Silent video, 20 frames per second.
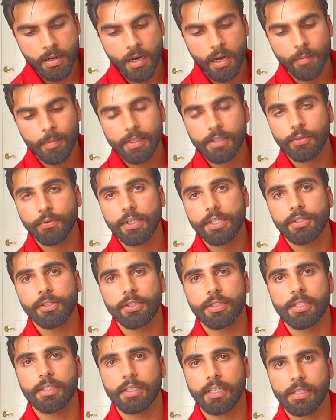um, as a
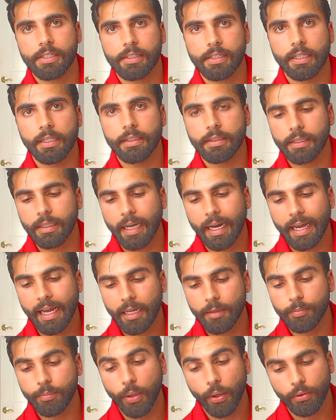research assistant, and I
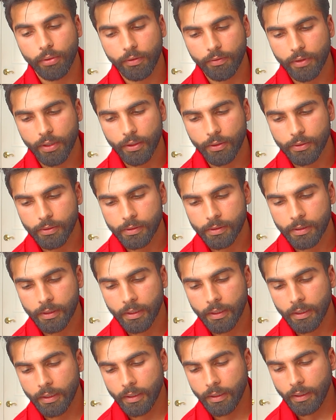had both of those.
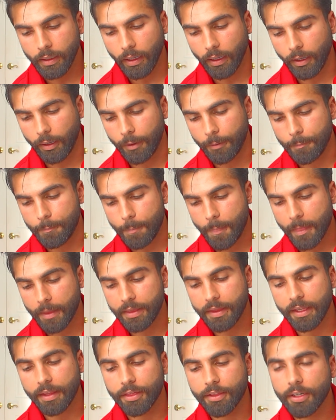Um,
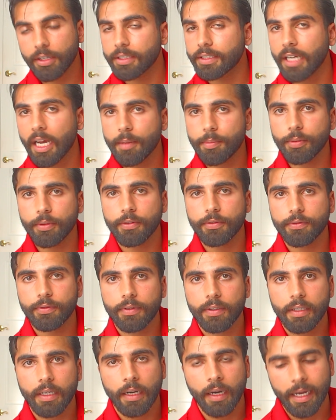the third type
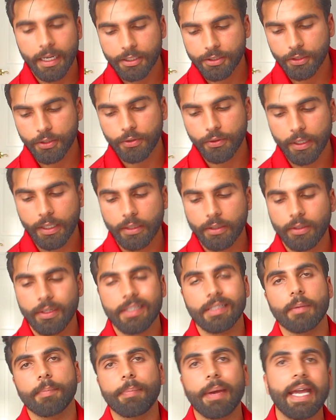of uh, extracurricular
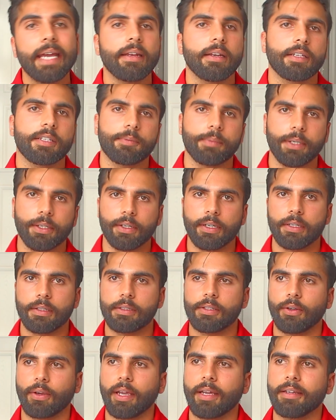is a paid
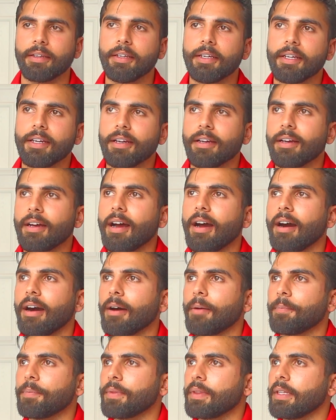experience, okay?
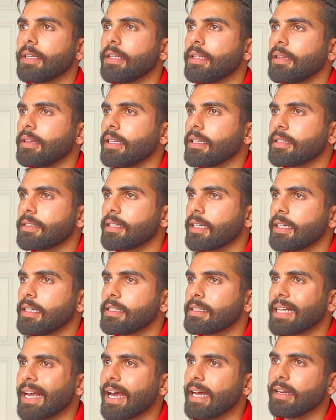Um, this
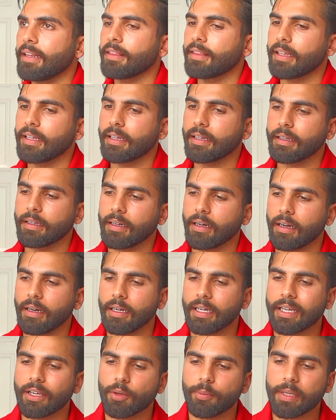is anything,
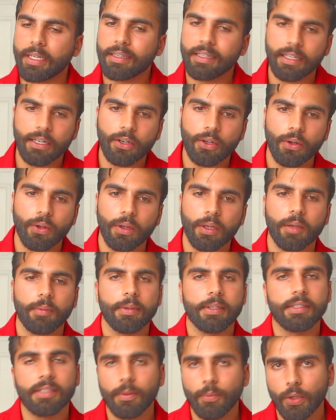uh, it could be clinical, it
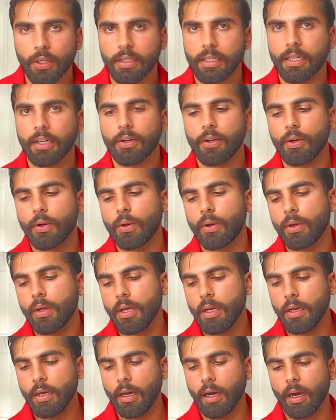could be somewhat
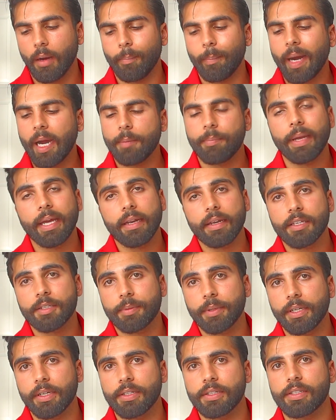clinical. Uh, my paid
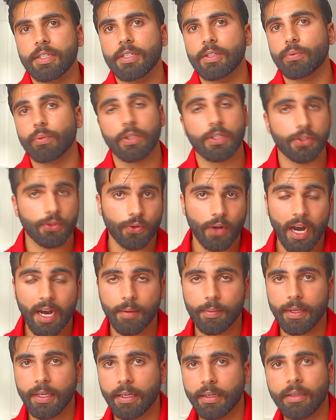experiences were
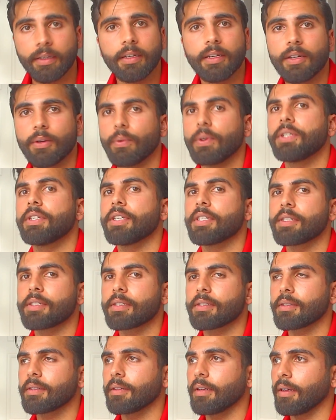scribing, which
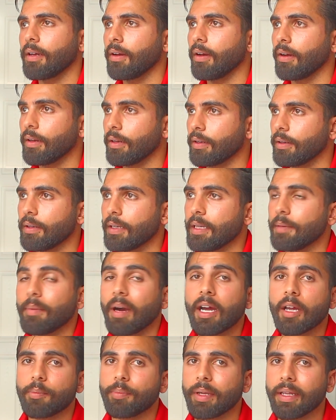is, uh, in
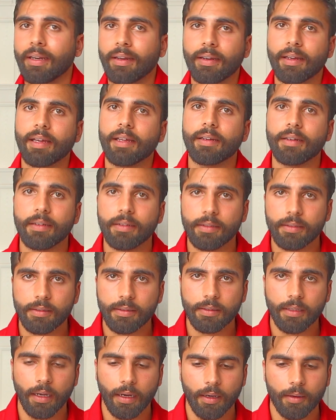my opinion, and
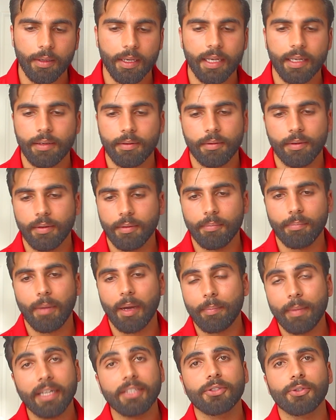uh, in
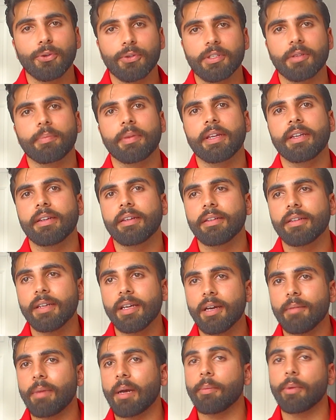my med school's opinion,
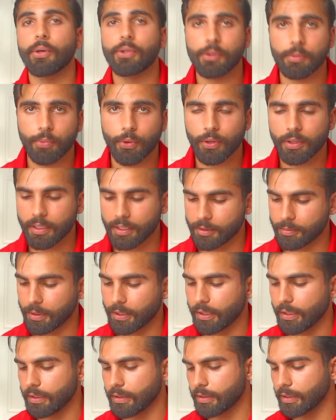my most important
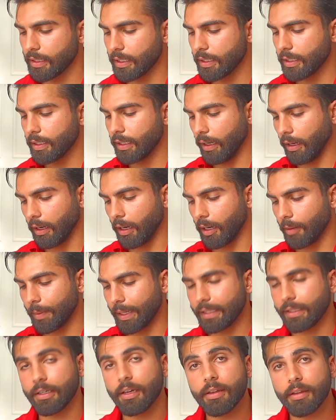experience.
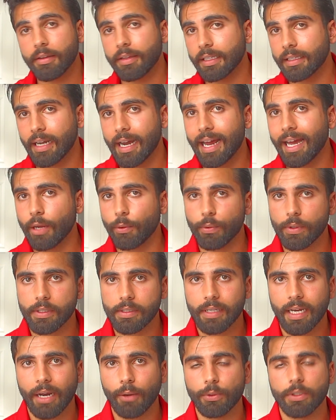Um, and the other thing that I had
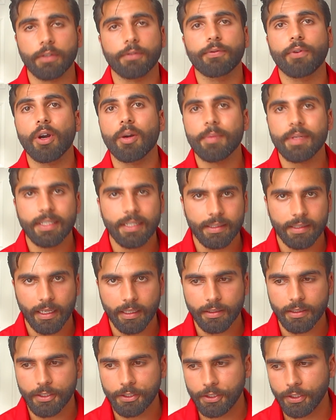was I was a pharmacy
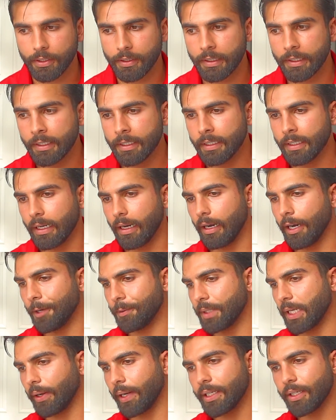technician.
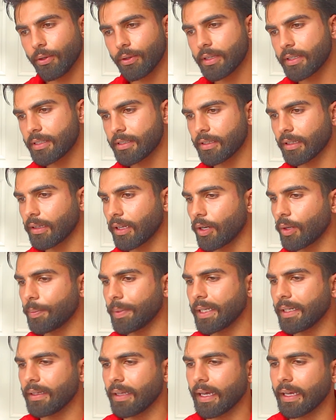Um, now I know this is a little
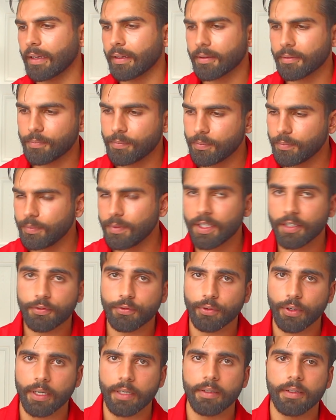bit like
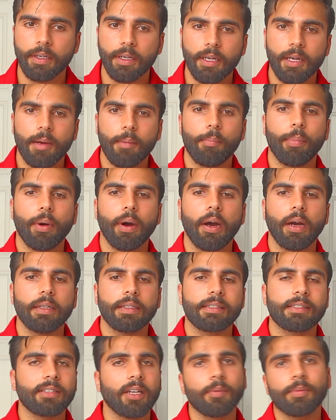different,
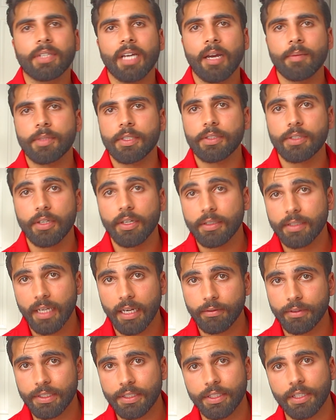but sometimes it's good to
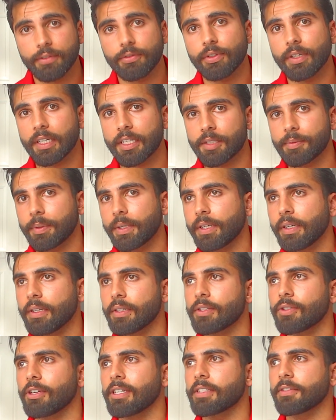have a different
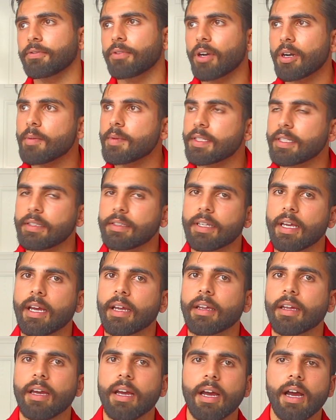experience. So as a pharmacy
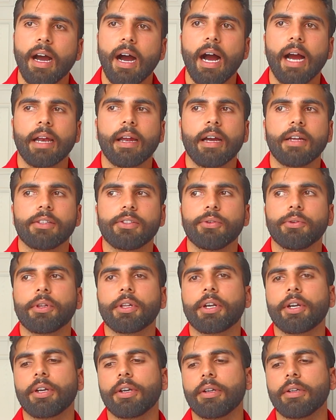tech, I got to
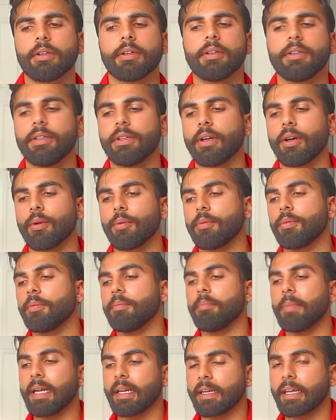learn, you know,
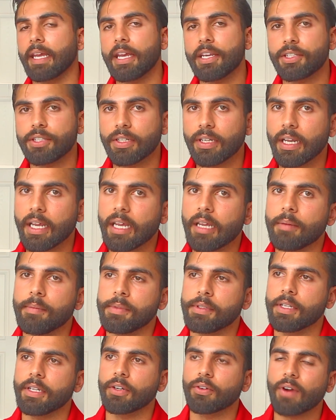medication
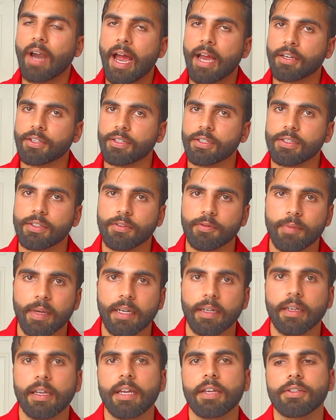names, interactions of
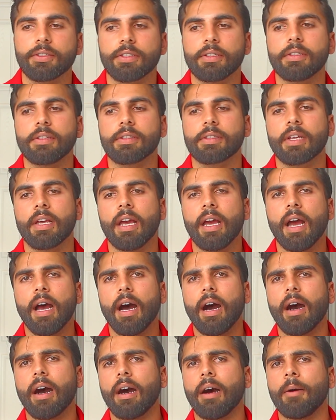medications,
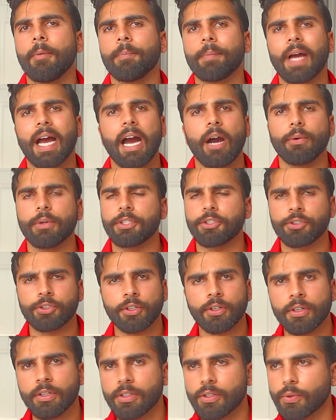um, how
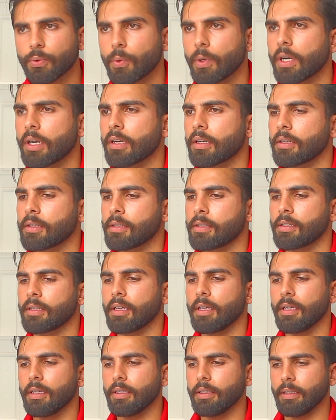insurance
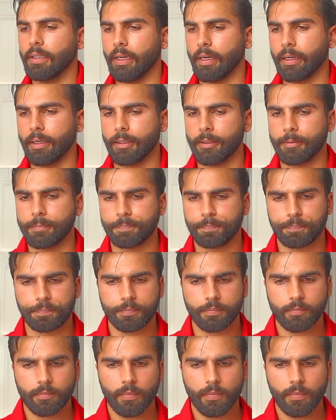works, um,